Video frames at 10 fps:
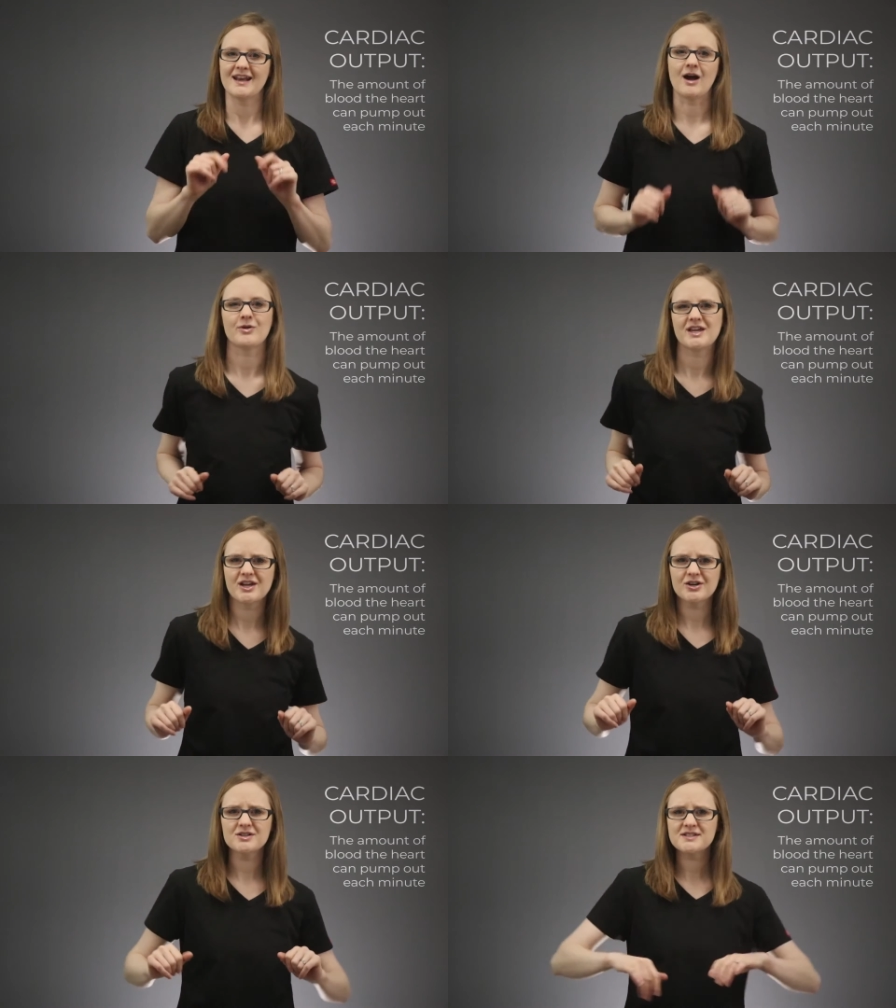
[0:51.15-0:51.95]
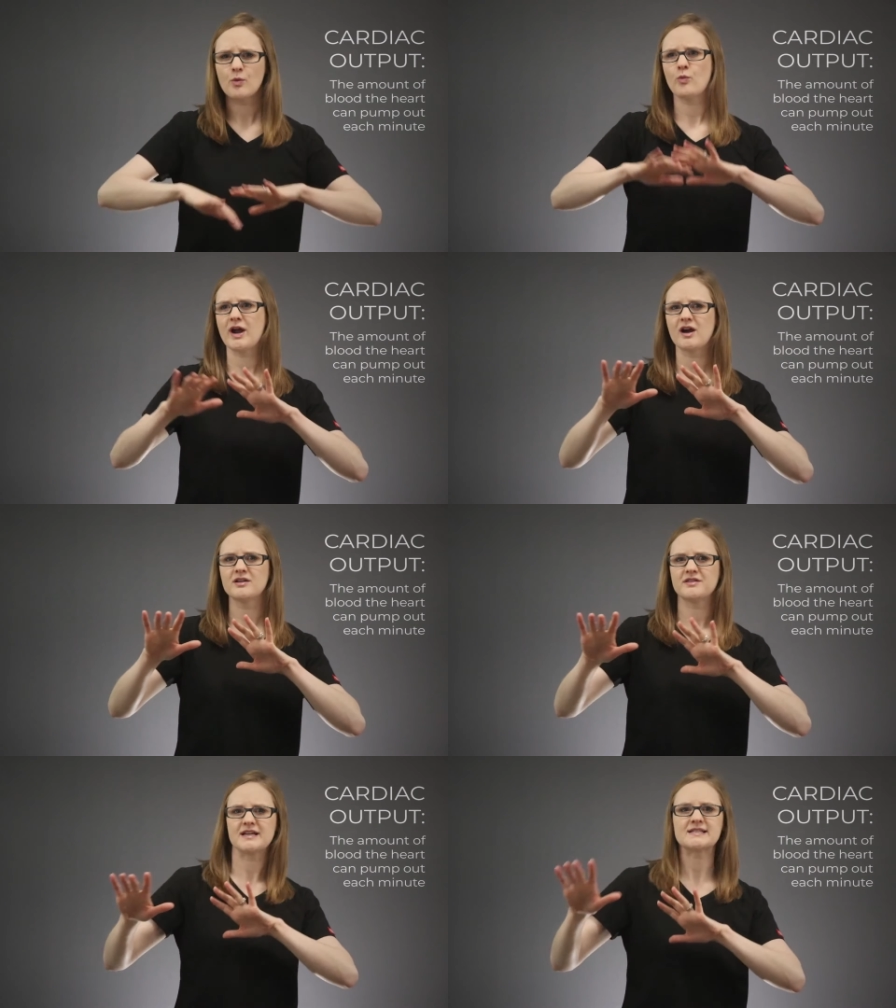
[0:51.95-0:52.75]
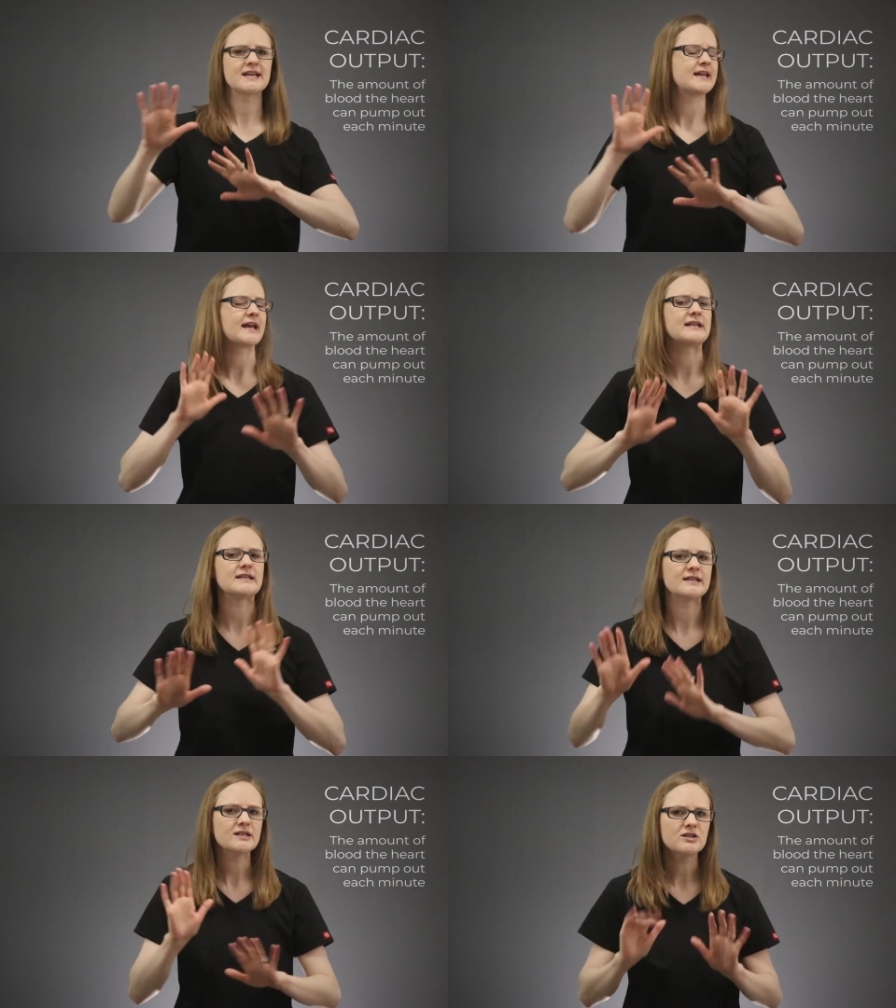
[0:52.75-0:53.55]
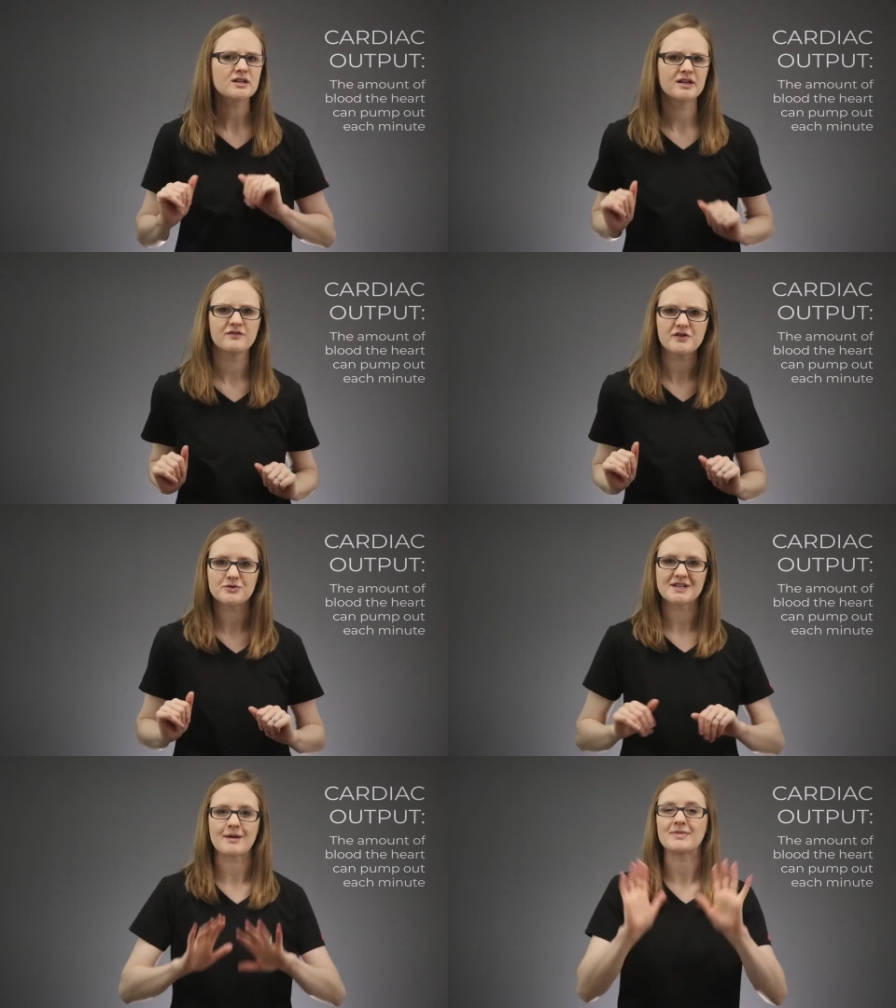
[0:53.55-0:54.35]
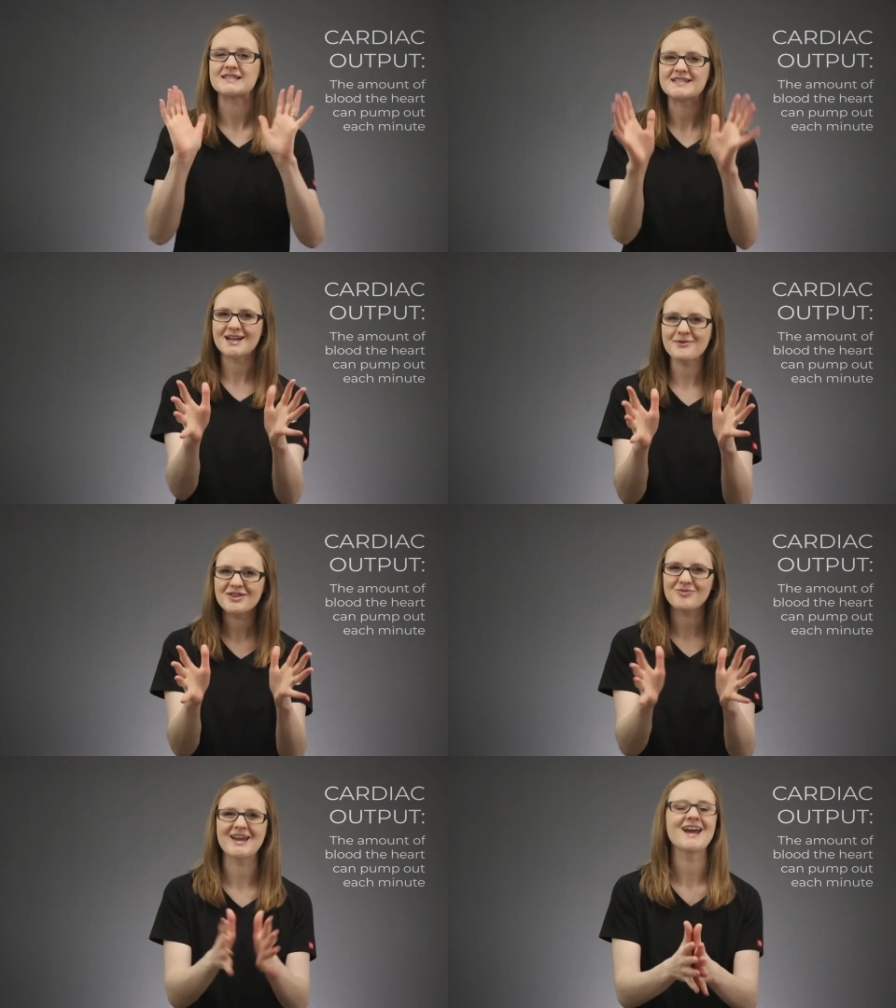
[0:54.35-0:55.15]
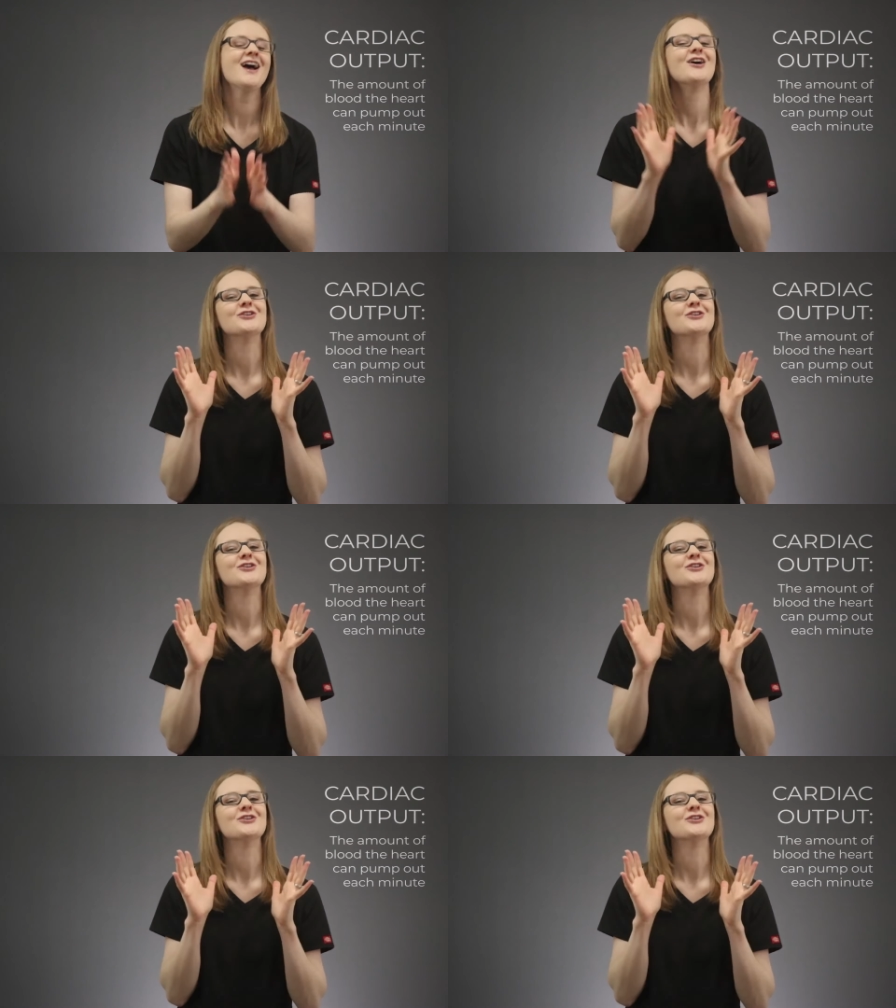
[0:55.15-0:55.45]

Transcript: Now, here's where things can get a little confusing, but stay with me.